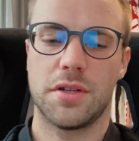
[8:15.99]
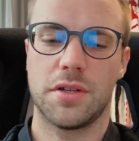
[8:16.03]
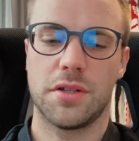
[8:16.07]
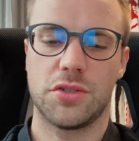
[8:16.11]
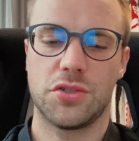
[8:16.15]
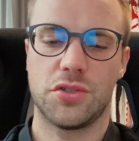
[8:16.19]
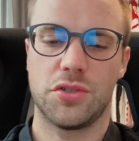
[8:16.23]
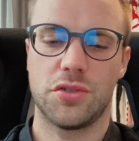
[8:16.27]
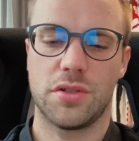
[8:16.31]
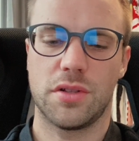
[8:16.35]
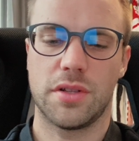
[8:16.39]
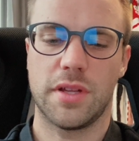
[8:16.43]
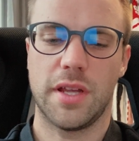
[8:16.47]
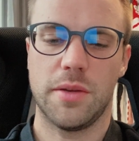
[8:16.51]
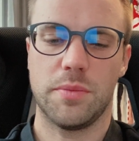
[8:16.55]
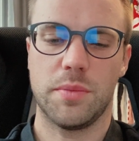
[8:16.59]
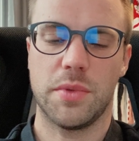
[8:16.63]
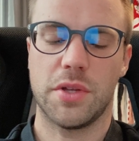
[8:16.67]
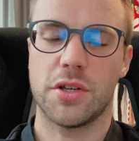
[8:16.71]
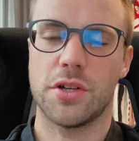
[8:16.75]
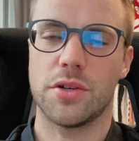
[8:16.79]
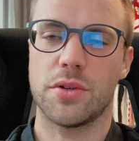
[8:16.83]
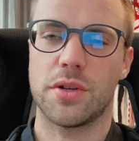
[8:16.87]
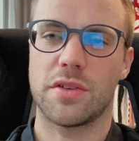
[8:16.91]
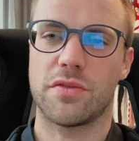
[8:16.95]
It should get me
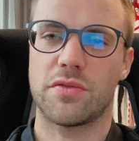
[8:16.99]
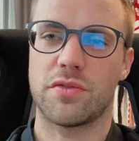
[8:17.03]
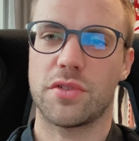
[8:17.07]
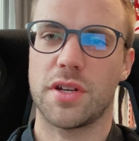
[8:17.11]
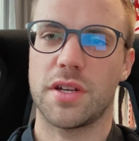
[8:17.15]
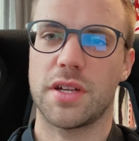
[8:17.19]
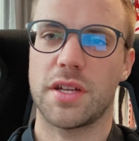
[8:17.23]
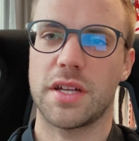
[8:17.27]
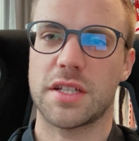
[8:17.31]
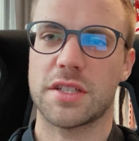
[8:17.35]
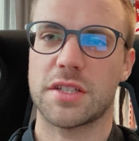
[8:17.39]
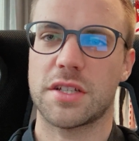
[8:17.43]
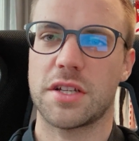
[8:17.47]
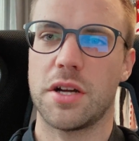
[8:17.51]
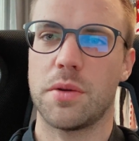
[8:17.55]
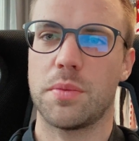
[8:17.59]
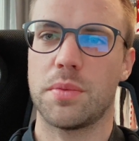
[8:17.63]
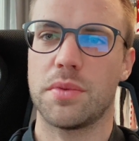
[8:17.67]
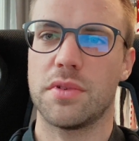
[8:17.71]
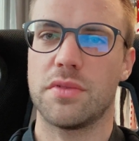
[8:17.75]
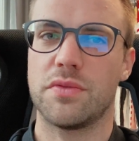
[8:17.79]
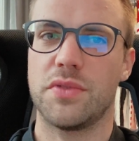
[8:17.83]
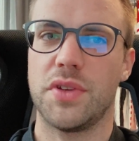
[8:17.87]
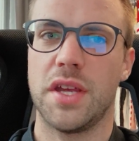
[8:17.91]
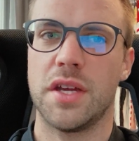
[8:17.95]
going for the next
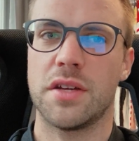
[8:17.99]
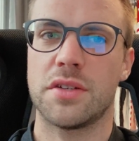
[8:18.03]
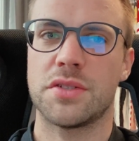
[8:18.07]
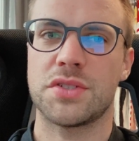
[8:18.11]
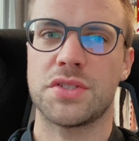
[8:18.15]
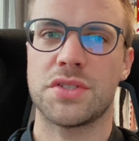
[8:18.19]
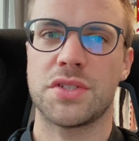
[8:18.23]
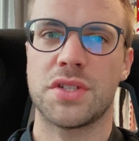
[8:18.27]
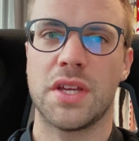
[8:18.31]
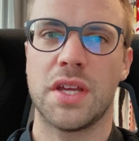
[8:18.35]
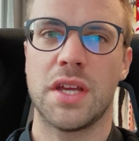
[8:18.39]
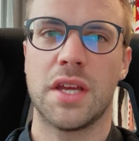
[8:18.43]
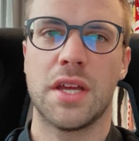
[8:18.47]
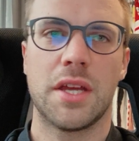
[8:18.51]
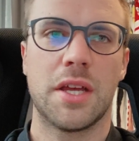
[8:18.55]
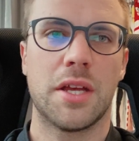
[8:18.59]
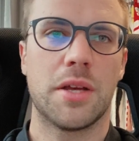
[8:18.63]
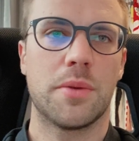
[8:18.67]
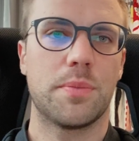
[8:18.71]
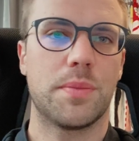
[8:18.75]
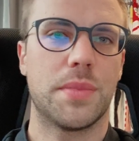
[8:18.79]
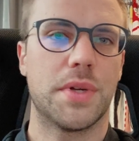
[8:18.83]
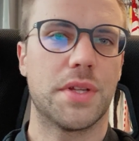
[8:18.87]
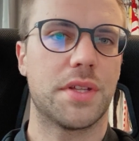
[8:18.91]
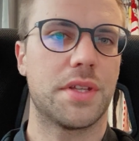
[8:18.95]
couple of years.
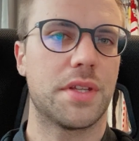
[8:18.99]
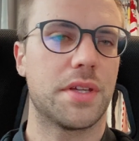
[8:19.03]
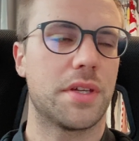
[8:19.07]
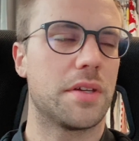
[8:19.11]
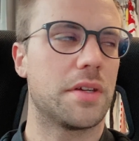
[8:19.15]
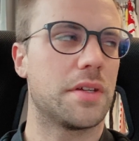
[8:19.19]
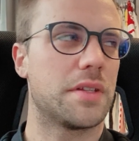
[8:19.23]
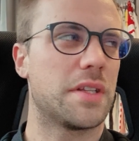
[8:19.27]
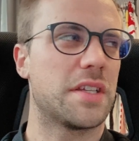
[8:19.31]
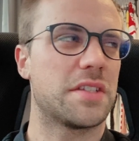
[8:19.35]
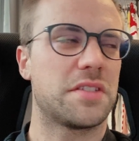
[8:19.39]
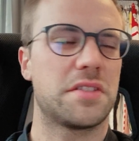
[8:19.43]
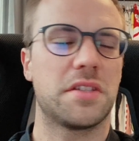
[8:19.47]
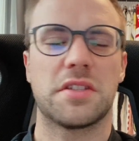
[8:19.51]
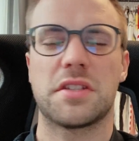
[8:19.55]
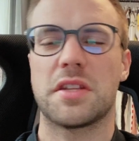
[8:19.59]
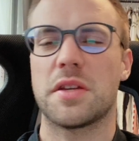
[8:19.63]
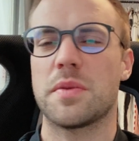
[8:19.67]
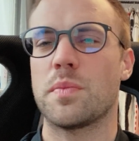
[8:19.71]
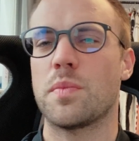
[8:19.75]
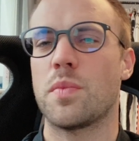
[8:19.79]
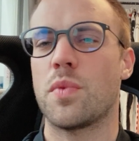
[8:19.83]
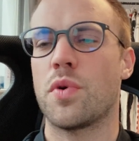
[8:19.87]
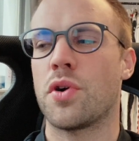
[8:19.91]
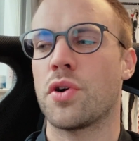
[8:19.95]
But there's
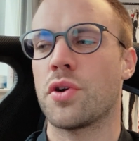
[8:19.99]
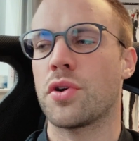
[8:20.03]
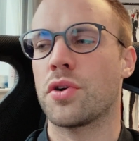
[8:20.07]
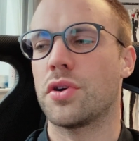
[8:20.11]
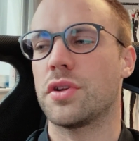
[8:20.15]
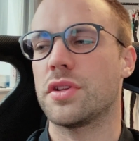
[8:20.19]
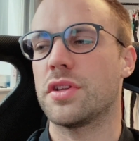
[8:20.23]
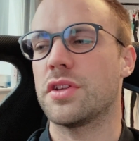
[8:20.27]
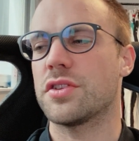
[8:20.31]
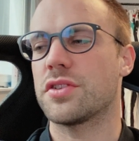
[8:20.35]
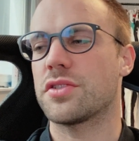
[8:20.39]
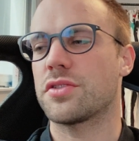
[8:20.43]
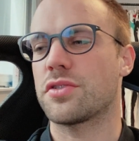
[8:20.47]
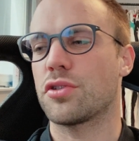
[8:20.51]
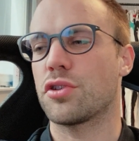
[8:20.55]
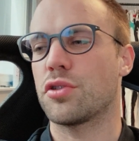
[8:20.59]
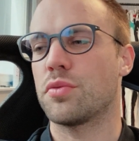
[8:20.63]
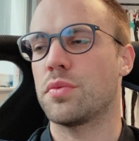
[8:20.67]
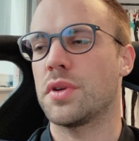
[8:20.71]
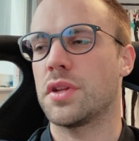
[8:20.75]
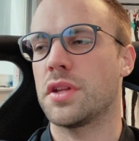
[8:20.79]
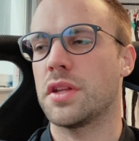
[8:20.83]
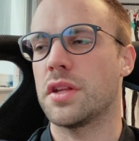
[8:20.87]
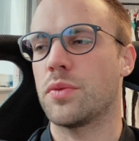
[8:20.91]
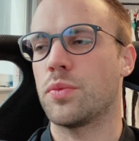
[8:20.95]
nothing more
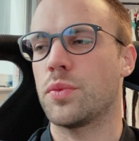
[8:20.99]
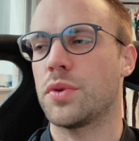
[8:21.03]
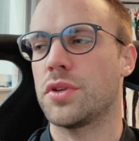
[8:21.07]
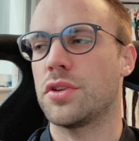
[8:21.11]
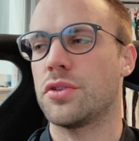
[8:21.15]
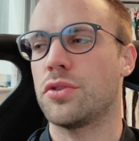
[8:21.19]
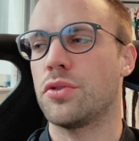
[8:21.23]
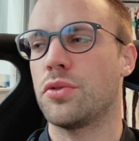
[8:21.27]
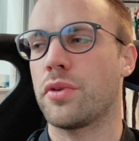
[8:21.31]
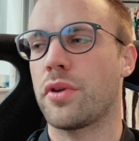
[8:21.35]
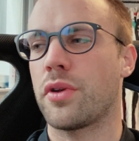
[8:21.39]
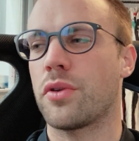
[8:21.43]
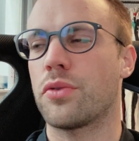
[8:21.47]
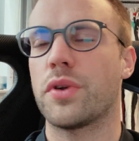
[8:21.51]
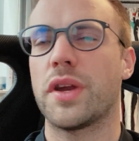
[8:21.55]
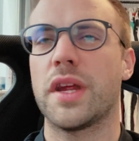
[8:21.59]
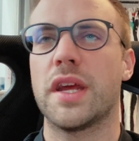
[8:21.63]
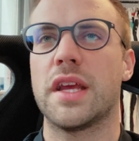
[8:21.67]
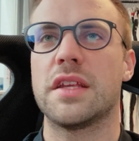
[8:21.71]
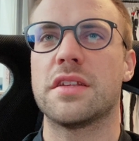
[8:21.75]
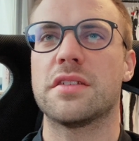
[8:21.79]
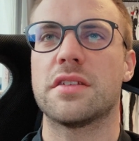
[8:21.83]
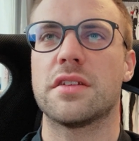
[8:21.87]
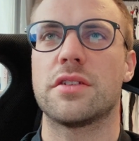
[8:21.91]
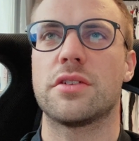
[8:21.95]
disturbing than when you're doing a
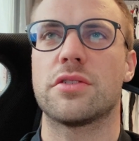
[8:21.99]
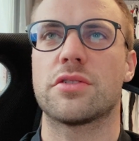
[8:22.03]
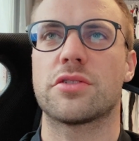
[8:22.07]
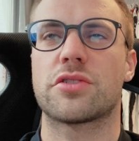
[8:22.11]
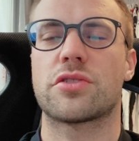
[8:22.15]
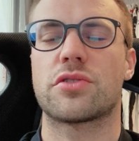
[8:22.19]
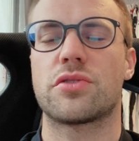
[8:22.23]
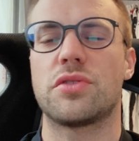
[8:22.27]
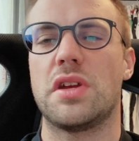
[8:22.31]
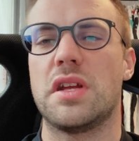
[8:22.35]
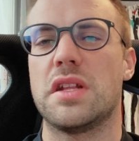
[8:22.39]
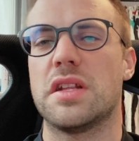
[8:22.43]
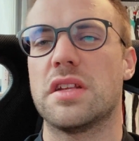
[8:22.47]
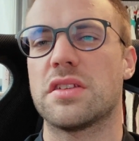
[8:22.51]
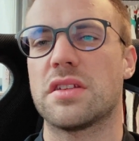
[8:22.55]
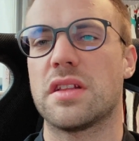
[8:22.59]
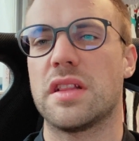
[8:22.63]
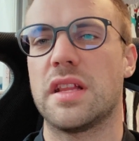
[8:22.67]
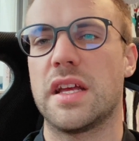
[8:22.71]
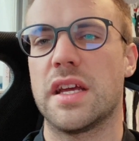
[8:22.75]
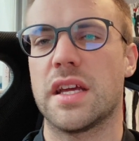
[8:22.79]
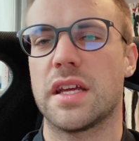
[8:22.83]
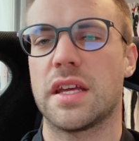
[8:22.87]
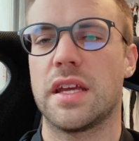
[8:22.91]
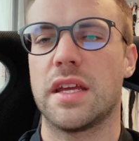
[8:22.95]
race and your screen is
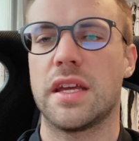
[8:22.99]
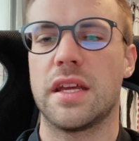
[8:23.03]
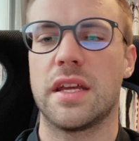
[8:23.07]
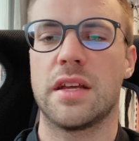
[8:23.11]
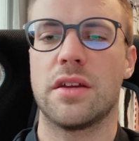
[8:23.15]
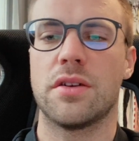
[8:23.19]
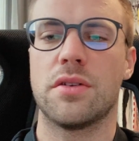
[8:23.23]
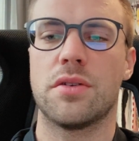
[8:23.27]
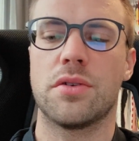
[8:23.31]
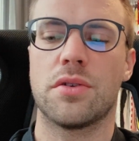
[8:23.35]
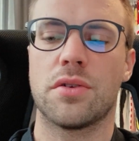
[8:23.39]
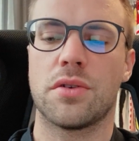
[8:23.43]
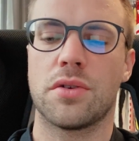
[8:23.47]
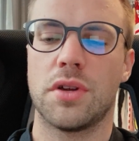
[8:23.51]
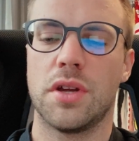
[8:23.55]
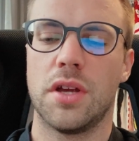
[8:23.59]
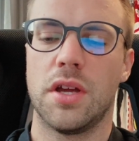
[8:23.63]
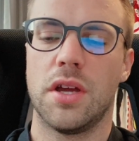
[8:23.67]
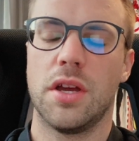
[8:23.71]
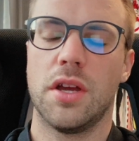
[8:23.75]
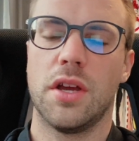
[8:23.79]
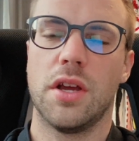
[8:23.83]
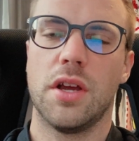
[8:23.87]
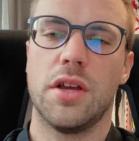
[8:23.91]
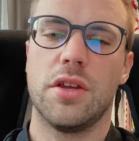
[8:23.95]
lagging, or
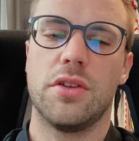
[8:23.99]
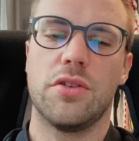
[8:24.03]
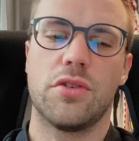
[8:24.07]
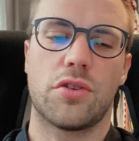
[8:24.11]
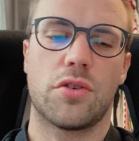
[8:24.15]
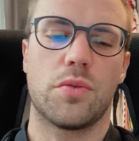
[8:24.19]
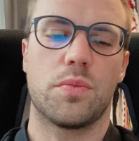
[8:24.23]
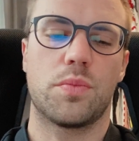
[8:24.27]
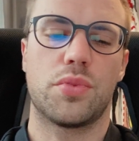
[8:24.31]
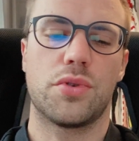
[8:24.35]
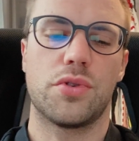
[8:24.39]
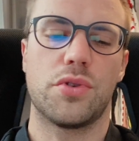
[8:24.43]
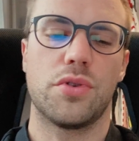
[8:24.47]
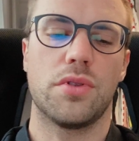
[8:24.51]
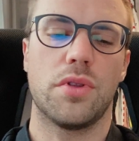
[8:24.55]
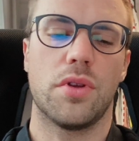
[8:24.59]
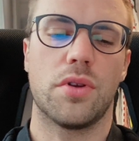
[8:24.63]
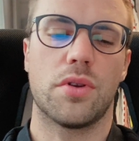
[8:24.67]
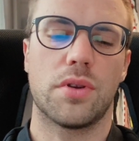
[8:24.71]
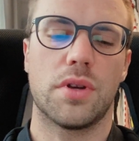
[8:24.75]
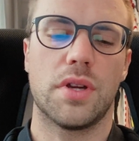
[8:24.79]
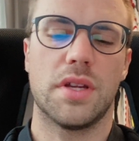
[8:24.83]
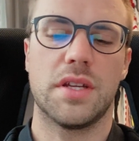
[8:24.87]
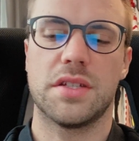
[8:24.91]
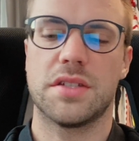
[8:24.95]
your
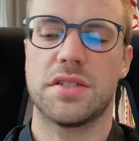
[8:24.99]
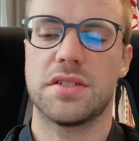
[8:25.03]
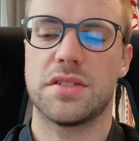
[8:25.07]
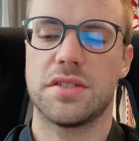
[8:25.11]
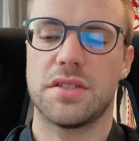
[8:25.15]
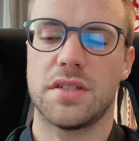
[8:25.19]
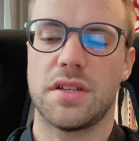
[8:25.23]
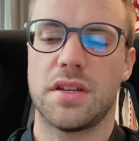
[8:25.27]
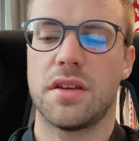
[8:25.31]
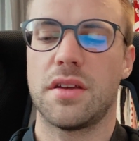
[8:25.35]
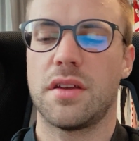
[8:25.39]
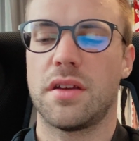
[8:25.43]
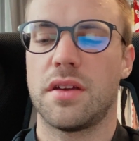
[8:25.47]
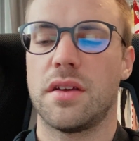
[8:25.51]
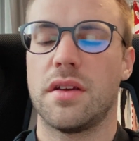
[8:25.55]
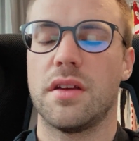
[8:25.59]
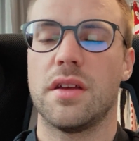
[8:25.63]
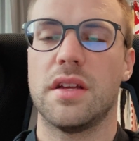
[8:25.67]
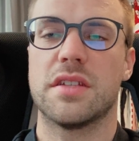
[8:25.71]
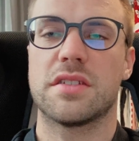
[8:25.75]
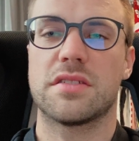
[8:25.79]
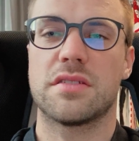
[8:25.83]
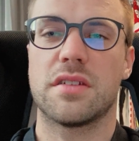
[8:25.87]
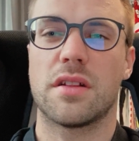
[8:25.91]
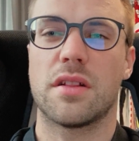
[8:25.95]
computer is
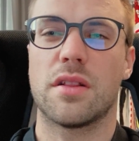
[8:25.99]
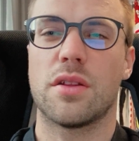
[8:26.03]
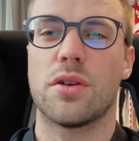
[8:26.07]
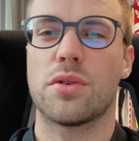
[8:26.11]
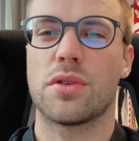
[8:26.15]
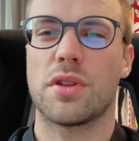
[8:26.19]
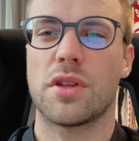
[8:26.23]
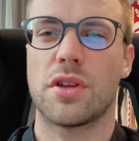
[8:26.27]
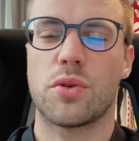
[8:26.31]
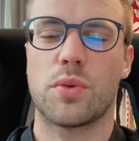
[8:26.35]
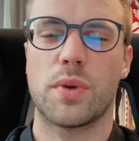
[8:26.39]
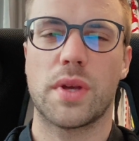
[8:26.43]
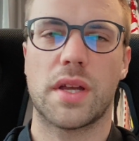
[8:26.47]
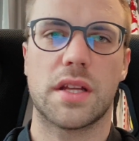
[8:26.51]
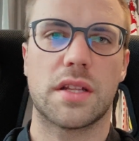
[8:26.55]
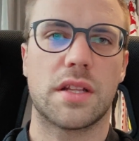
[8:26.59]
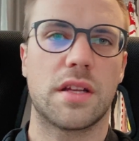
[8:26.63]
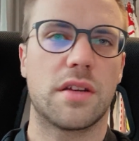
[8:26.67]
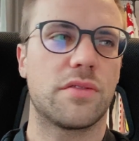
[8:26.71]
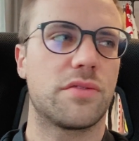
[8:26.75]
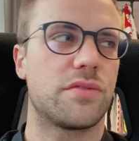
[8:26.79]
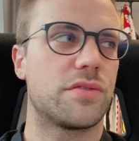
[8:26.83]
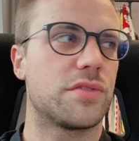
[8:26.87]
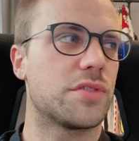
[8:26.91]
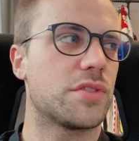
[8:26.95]
not loading quick enough.